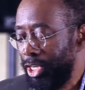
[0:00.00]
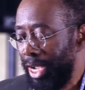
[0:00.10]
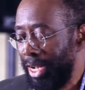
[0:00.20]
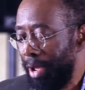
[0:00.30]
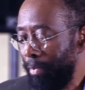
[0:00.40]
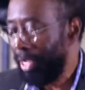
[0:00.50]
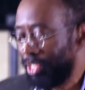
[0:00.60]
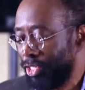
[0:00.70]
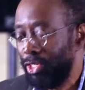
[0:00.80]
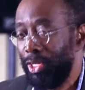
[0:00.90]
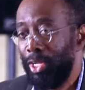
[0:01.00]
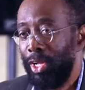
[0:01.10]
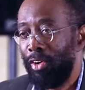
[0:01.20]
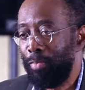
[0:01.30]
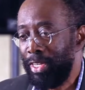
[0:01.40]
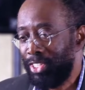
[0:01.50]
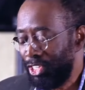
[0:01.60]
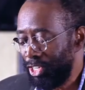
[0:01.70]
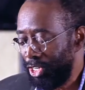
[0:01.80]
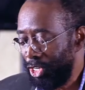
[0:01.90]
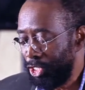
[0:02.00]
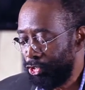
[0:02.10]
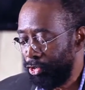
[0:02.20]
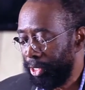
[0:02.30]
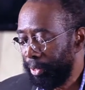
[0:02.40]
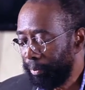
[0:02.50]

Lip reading: dynamics of business and industry.